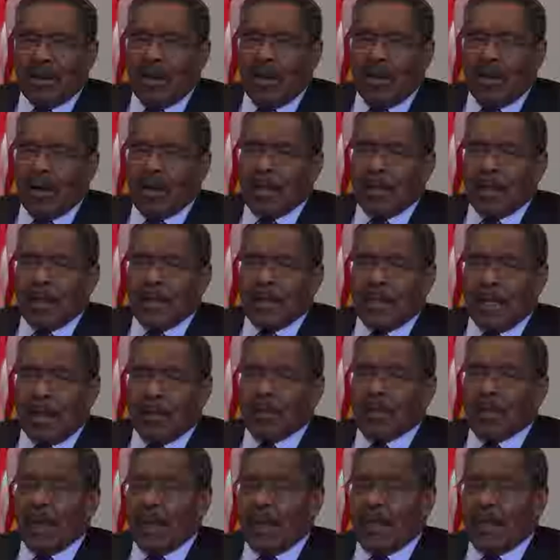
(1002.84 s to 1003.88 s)
No,
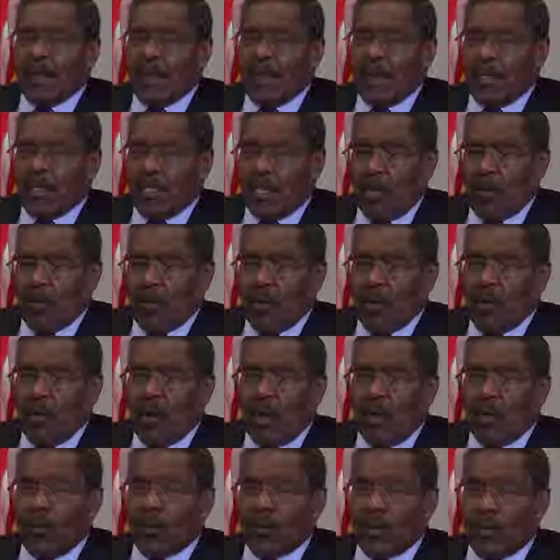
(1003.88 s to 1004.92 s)
except as I
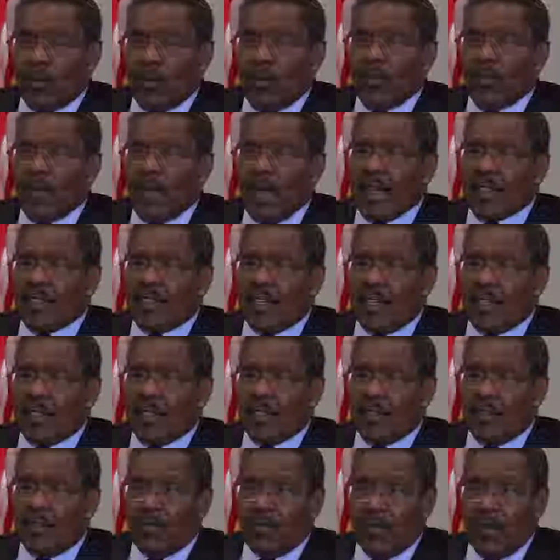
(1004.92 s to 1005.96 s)
recall, I thought they were
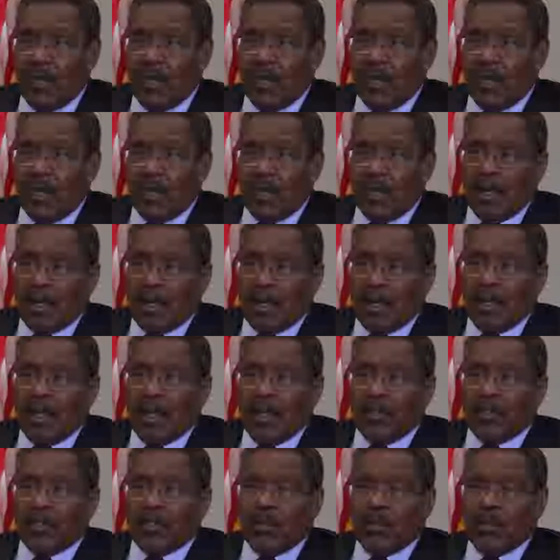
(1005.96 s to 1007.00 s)
fact-sensitive
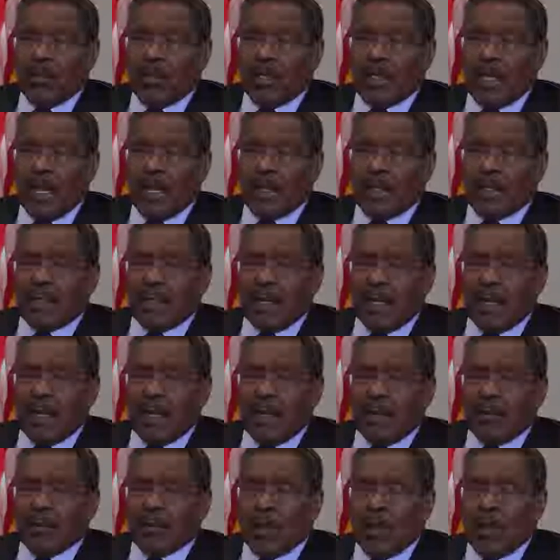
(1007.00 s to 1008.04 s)
issues
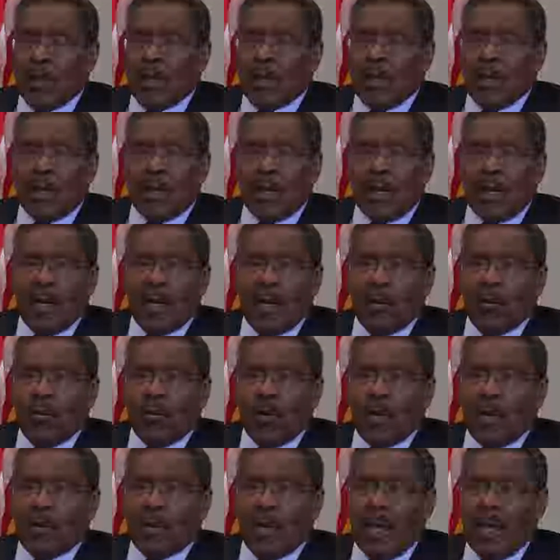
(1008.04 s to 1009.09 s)
that
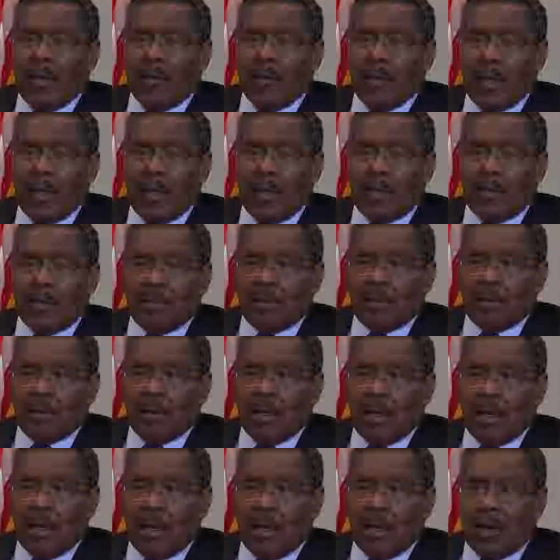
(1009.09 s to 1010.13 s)
one may have been
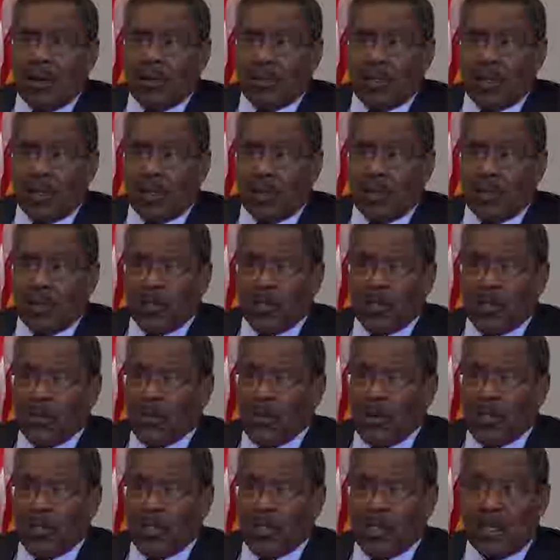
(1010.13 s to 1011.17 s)
articulable
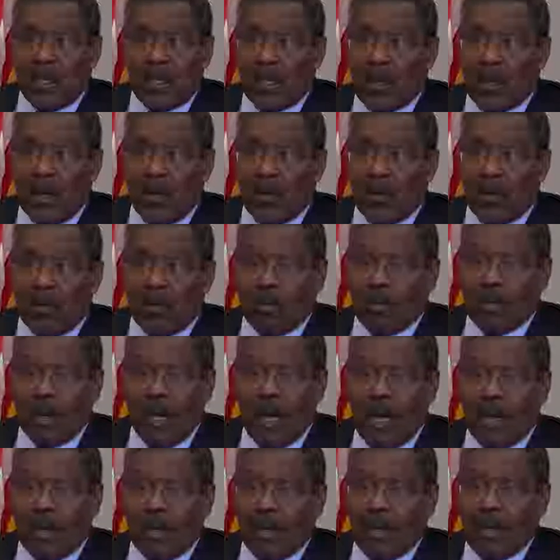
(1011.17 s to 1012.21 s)
suspicion and the other
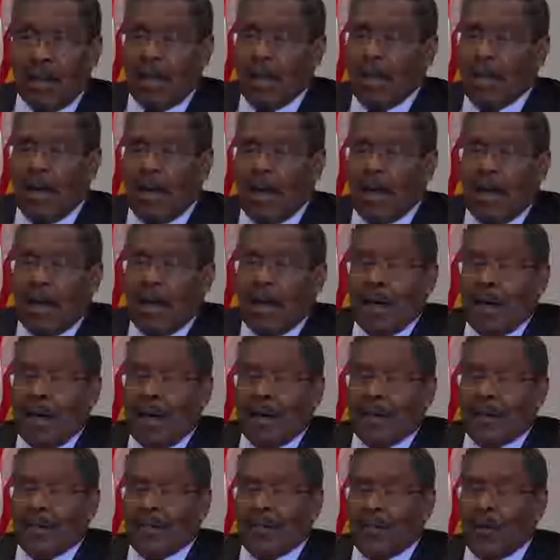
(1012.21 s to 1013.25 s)
not.
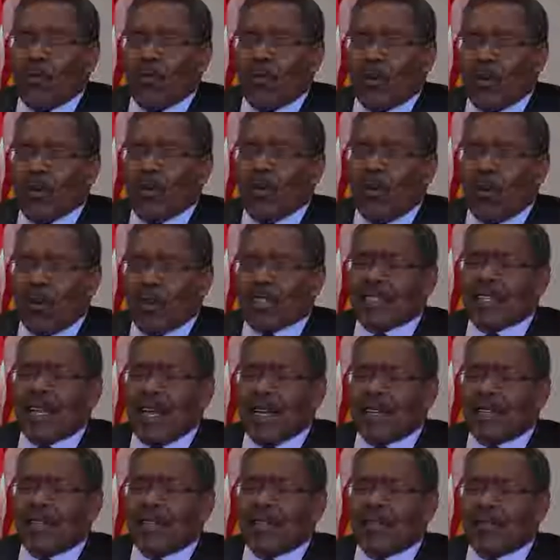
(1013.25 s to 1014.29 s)
I don't recall
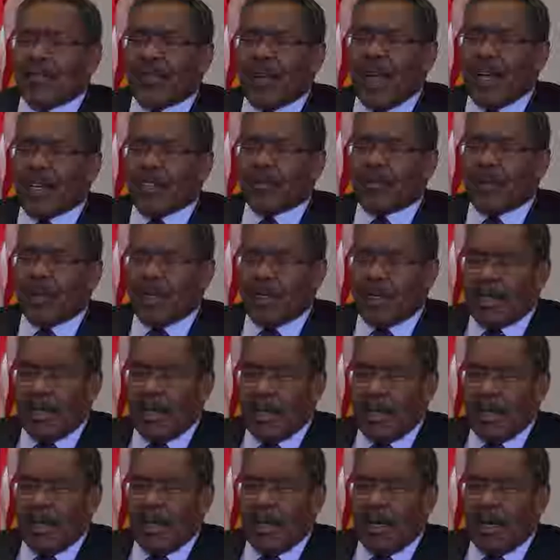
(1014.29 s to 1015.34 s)
exactly the facts, but
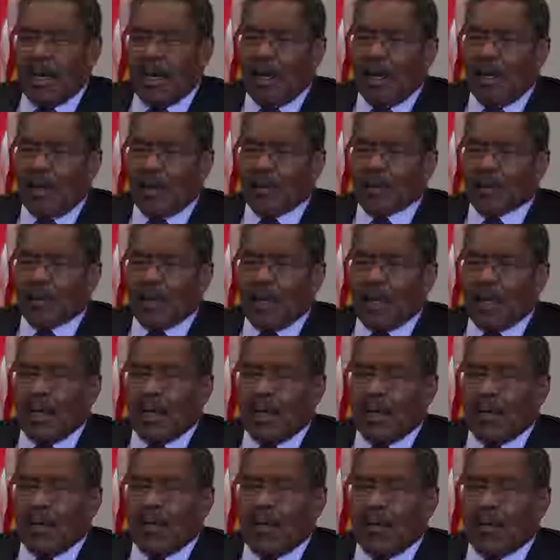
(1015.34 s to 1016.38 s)

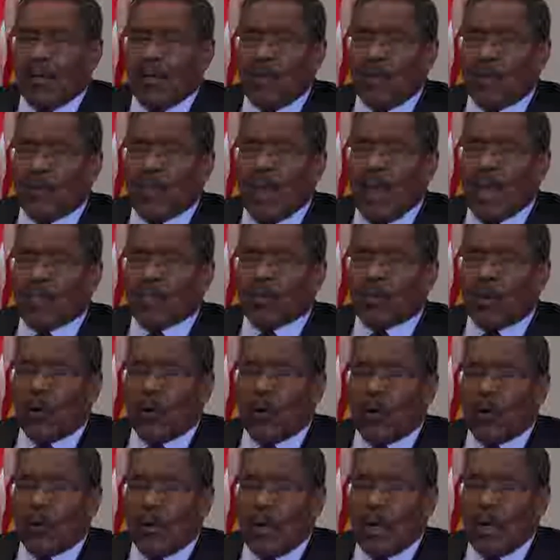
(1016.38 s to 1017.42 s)
the facts
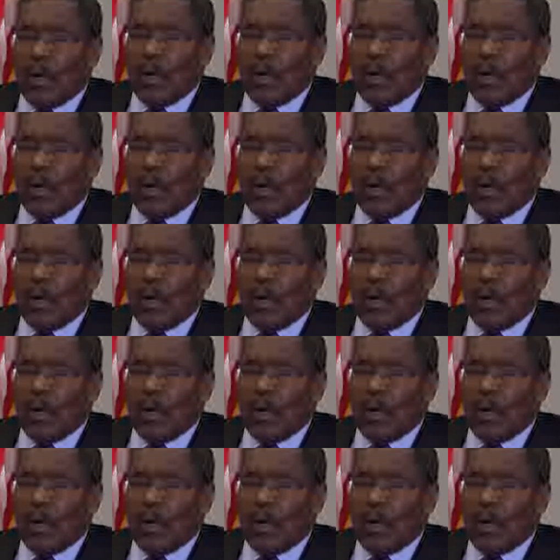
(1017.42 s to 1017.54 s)
were